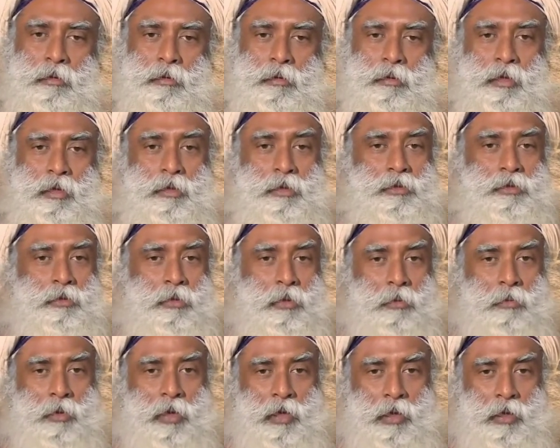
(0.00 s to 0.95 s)
There is
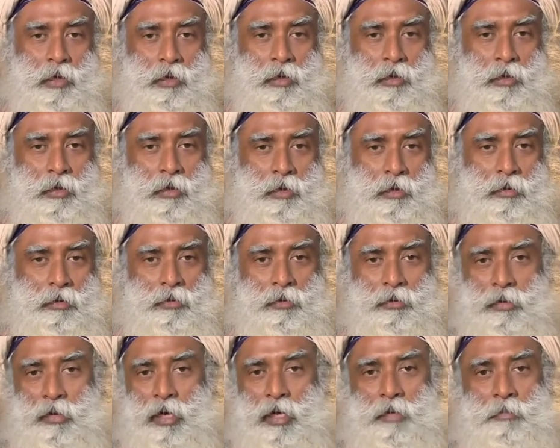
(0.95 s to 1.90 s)
no way
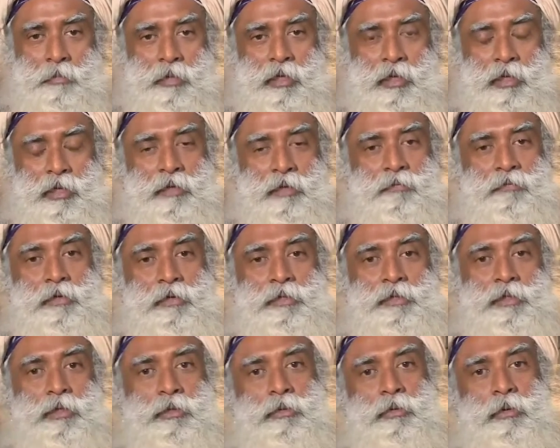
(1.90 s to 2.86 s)
you or me can
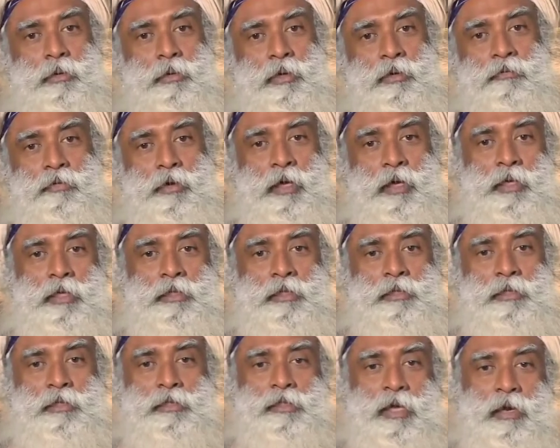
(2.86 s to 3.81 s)
fix a goal, if I
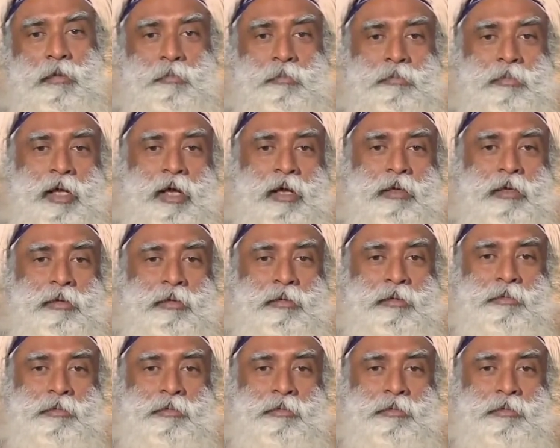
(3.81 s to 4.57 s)
reach this, I'm done.